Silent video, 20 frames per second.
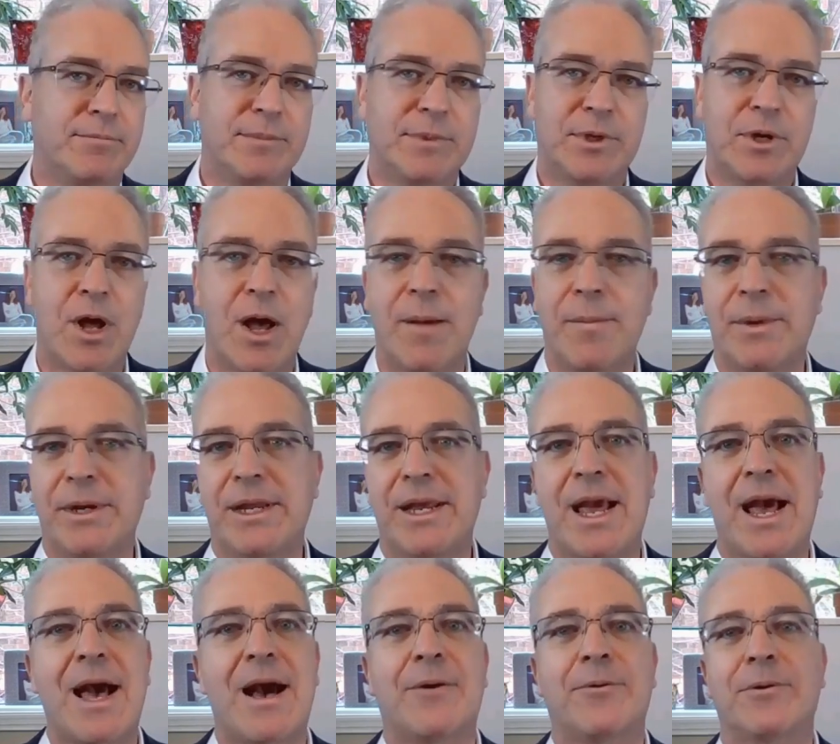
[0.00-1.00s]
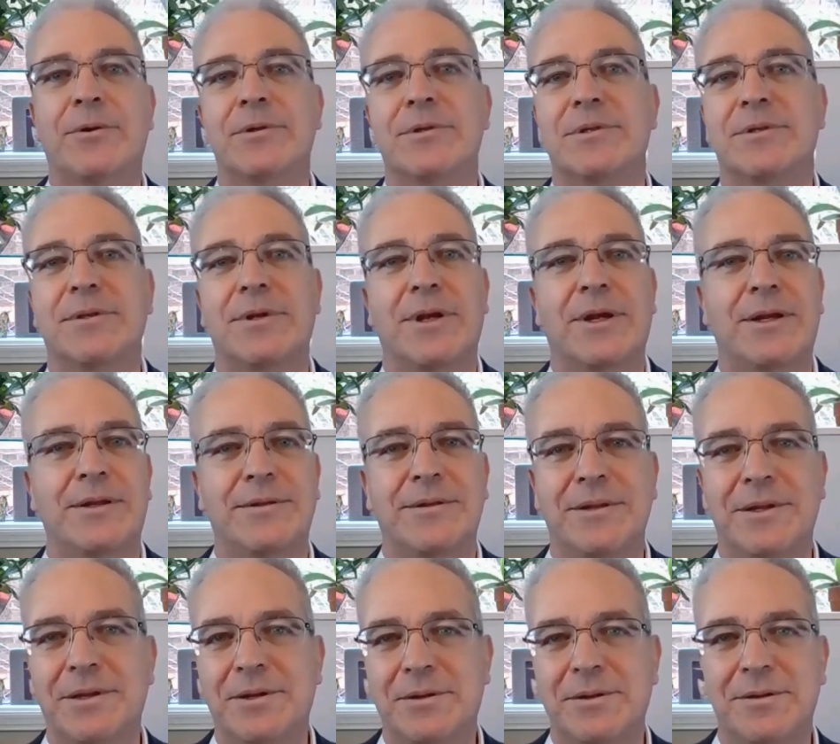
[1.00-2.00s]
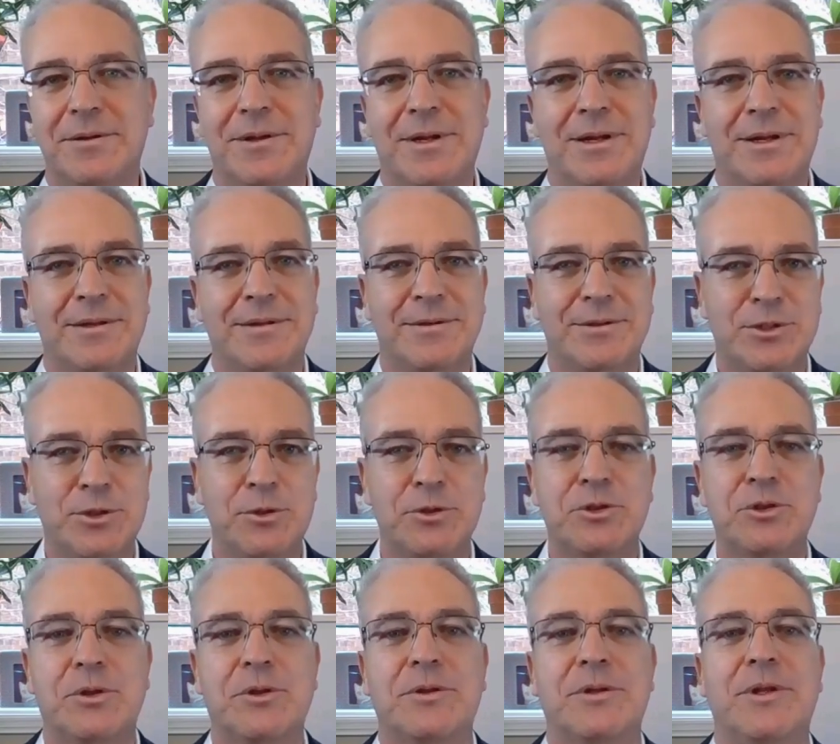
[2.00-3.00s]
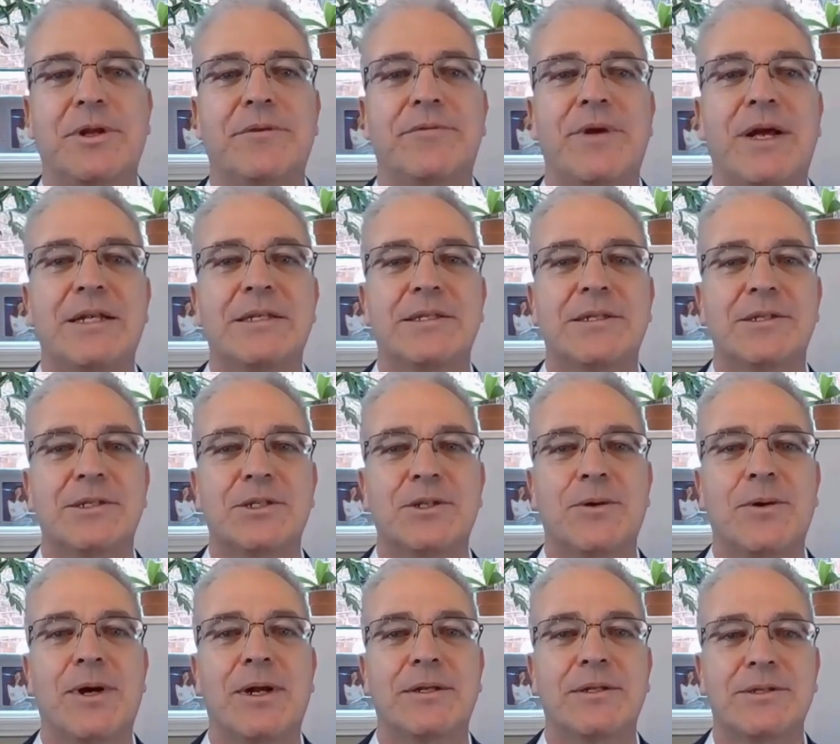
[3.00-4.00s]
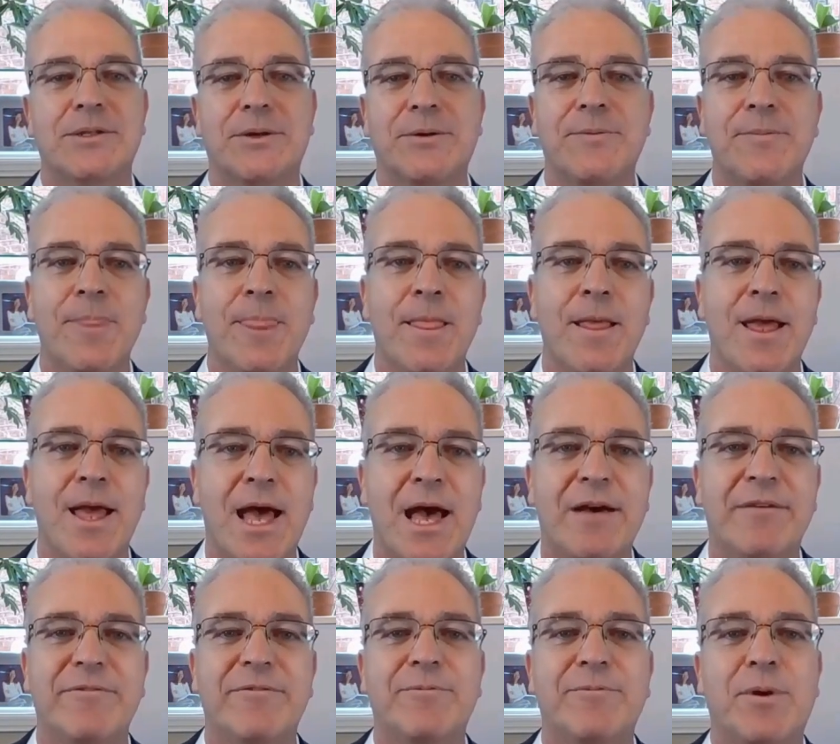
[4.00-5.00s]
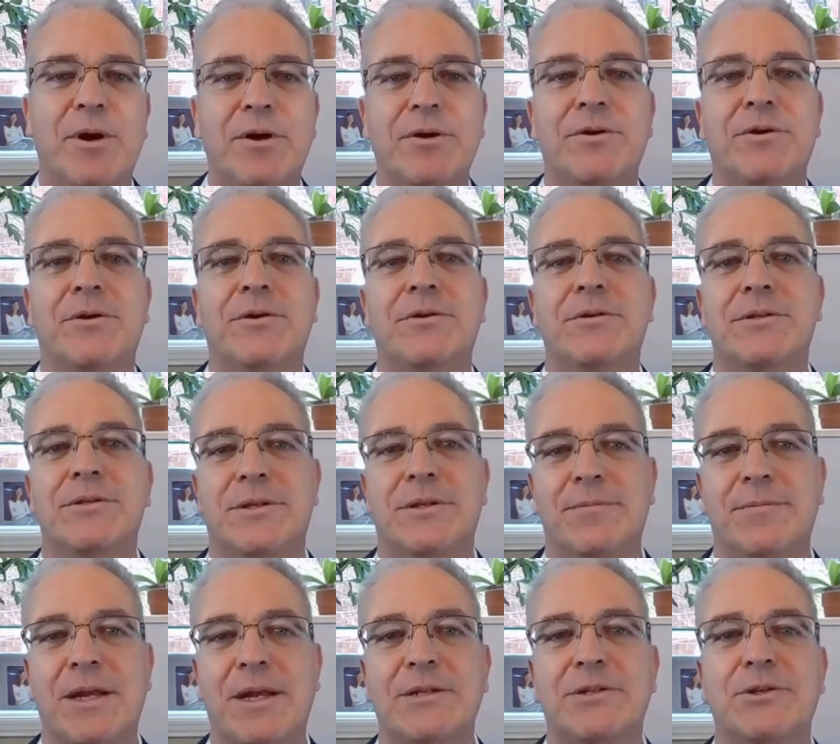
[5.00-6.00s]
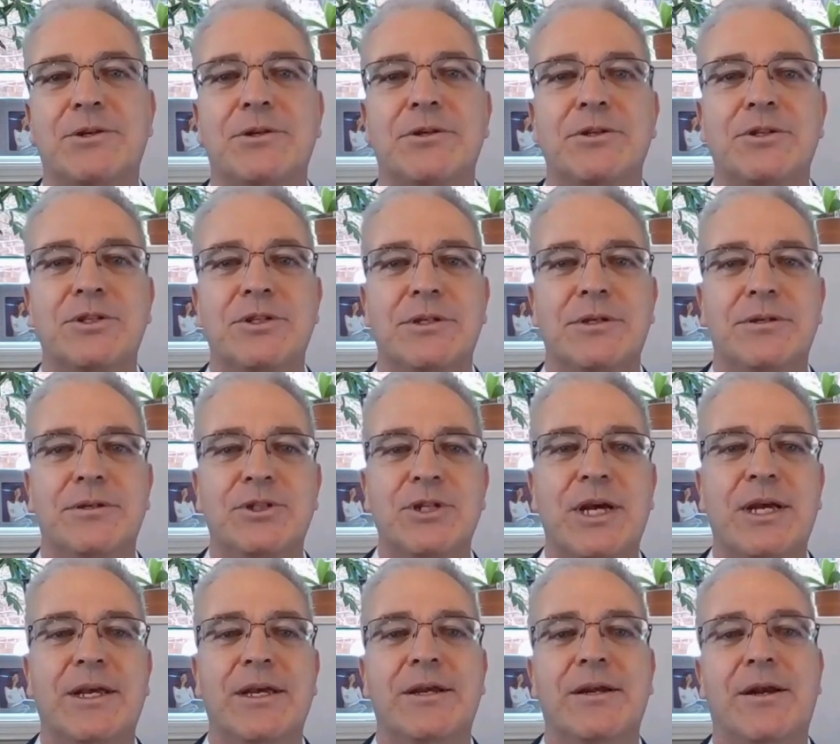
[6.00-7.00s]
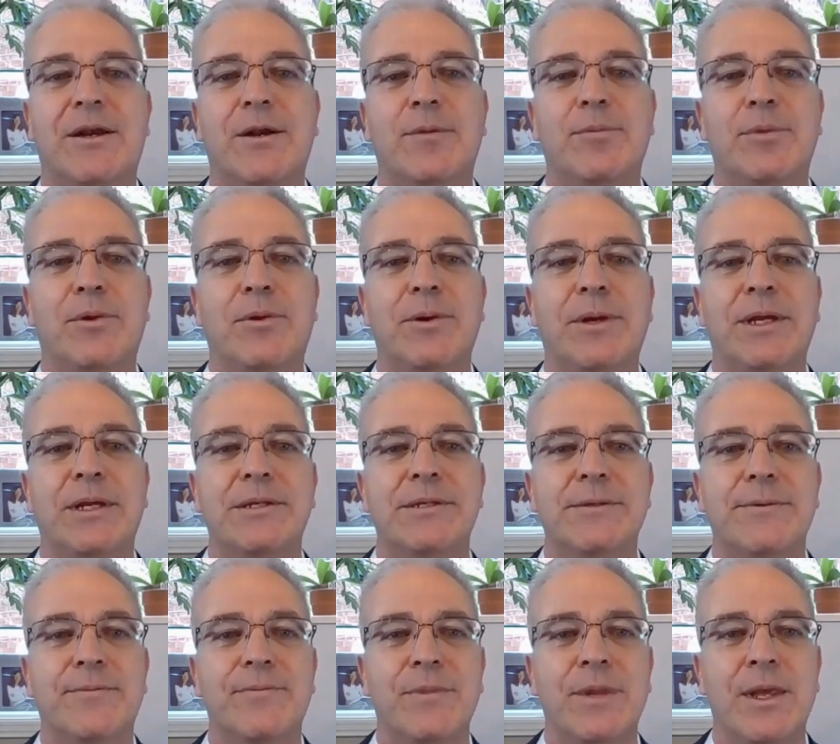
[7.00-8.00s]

comedy hours, little social events, and so on. So have partners and mentors check in on employees.